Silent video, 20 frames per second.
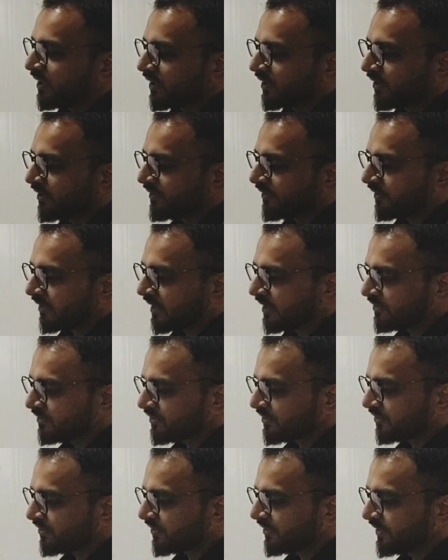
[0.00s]

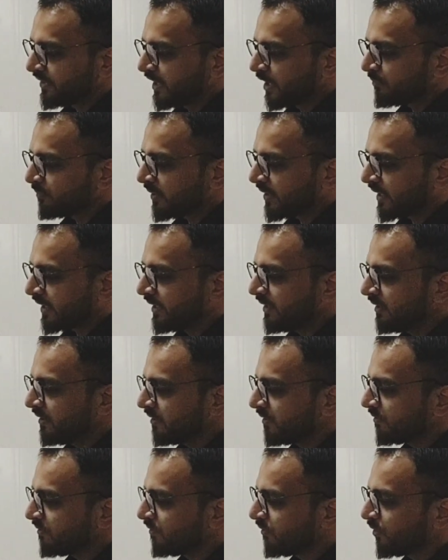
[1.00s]
Contrast CT MRI
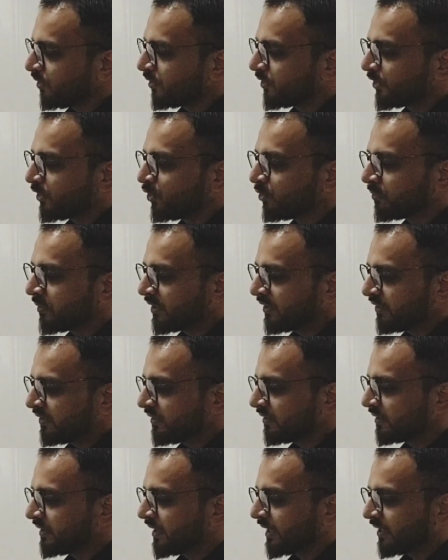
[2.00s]
for
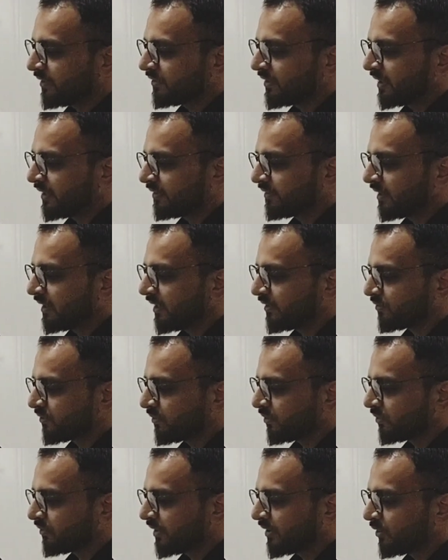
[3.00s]
tumors, that are giant cell
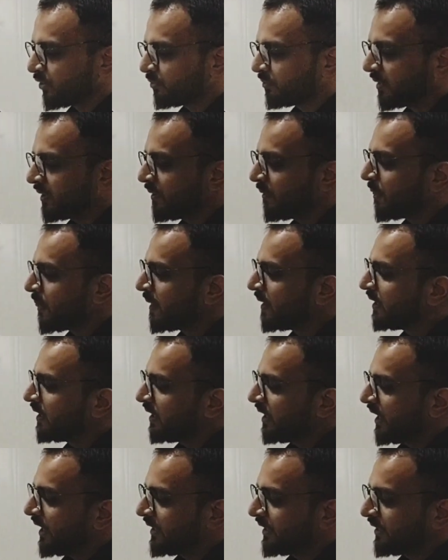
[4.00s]
astrocytoma
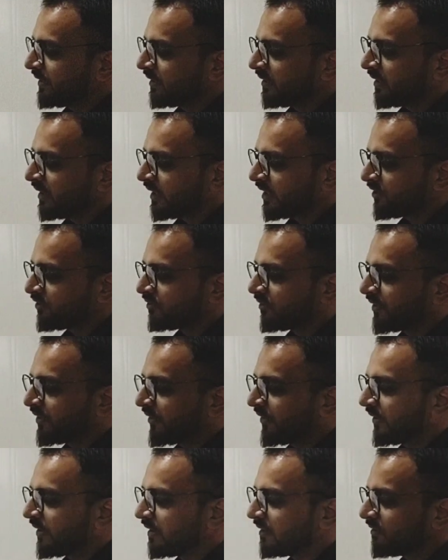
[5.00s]
and enlarged
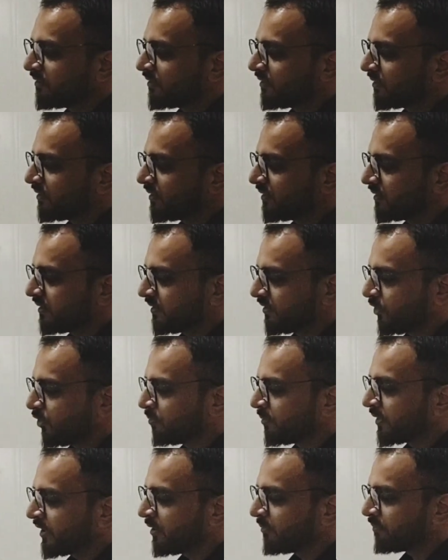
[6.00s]
ventricles,
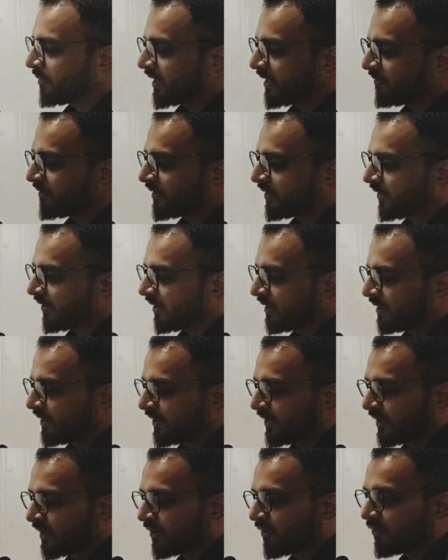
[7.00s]
tumor in periventricular
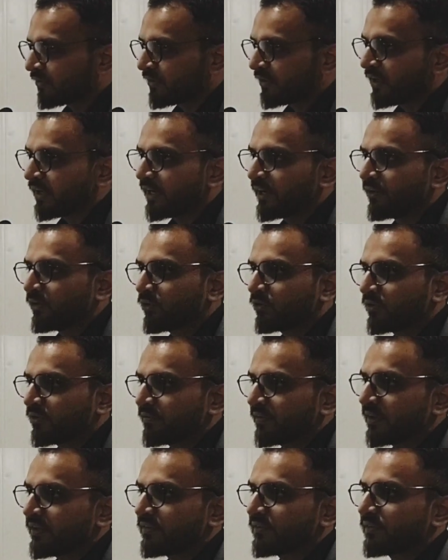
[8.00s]
area causing
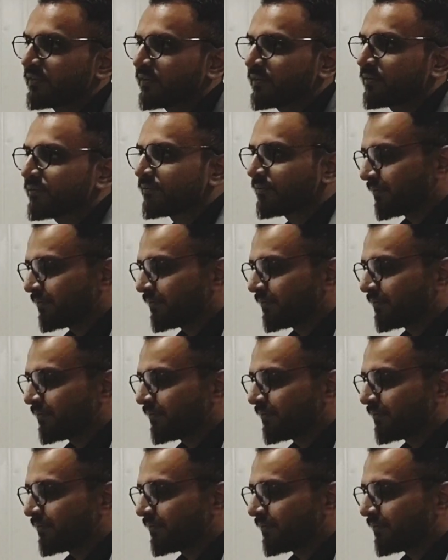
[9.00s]
hydrocephalus.